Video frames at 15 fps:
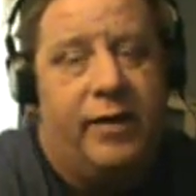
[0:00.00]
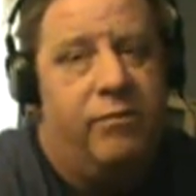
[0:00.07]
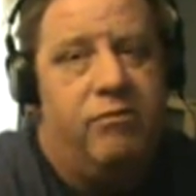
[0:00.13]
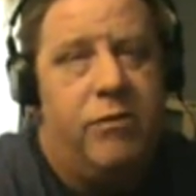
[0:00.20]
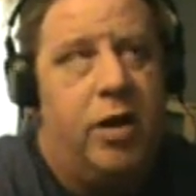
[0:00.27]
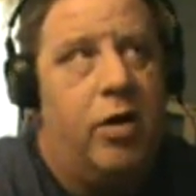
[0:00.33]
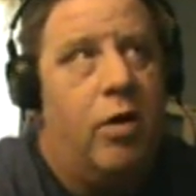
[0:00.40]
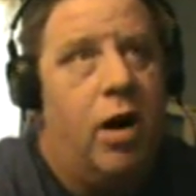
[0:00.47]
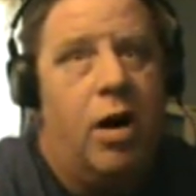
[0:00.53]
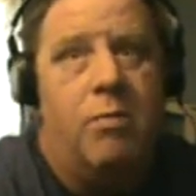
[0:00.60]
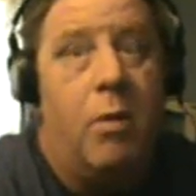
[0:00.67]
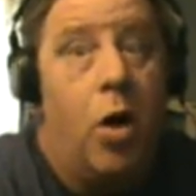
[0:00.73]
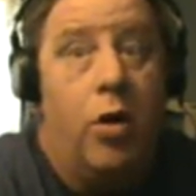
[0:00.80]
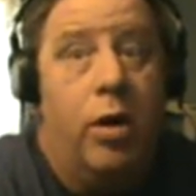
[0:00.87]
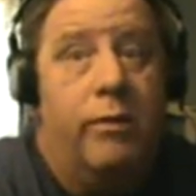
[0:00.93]
Like, you know, our
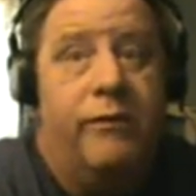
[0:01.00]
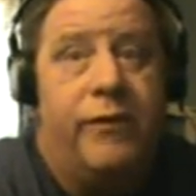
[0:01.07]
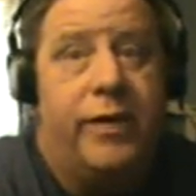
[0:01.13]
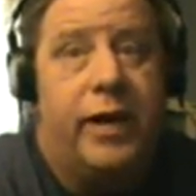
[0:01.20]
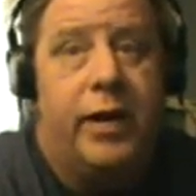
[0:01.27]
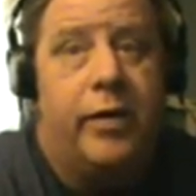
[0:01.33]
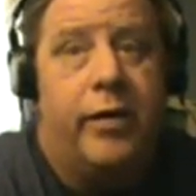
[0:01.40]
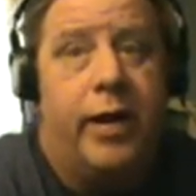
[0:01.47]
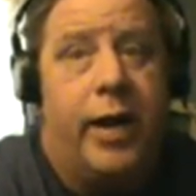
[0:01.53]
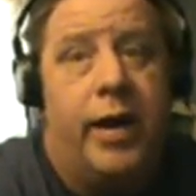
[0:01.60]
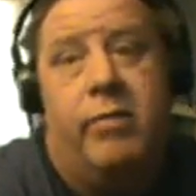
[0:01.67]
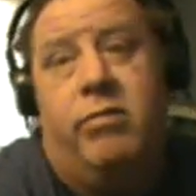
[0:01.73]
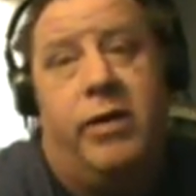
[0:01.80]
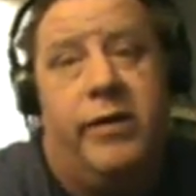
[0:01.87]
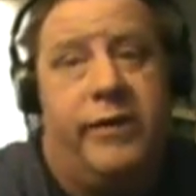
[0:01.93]
modem for the
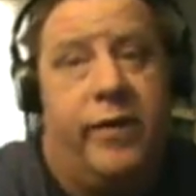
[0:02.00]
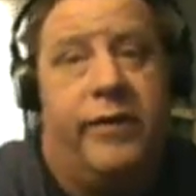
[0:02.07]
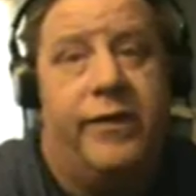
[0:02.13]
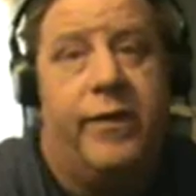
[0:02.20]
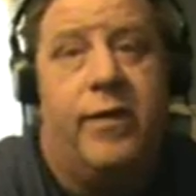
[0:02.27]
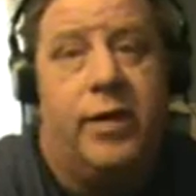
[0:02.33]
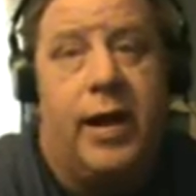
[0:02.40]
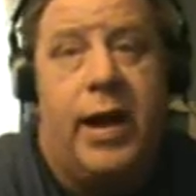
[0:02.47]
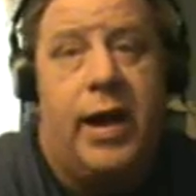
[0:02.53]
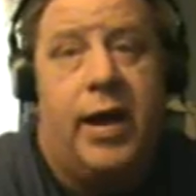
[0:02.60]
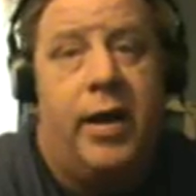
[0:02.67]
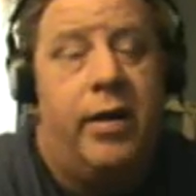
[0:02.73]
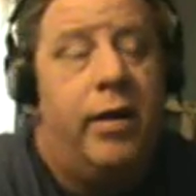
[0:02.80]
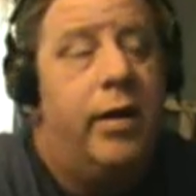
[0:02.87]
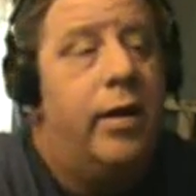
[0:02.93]
internet is also a
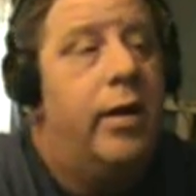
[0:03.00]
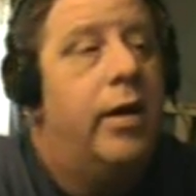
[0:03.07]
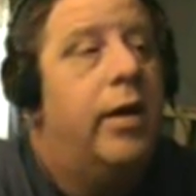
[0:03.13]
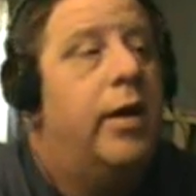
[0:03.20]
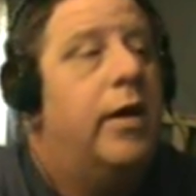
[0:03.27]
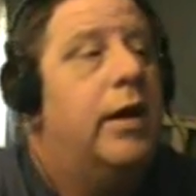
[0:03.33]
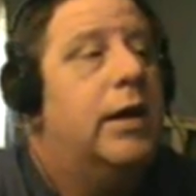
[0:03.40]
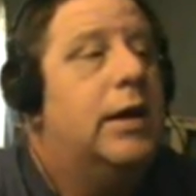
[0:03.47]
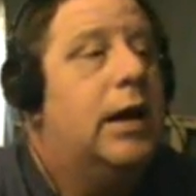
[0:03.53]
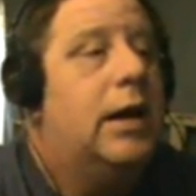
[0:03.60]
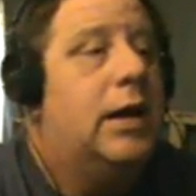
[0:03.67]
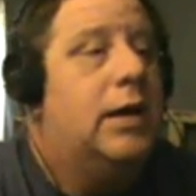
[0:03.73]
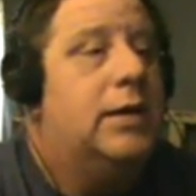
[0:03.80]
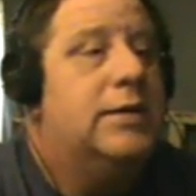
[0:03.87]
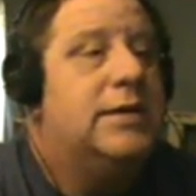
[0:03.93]

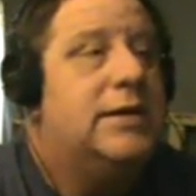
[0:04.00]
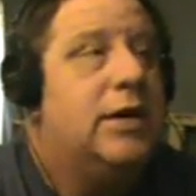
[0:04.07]
LAN.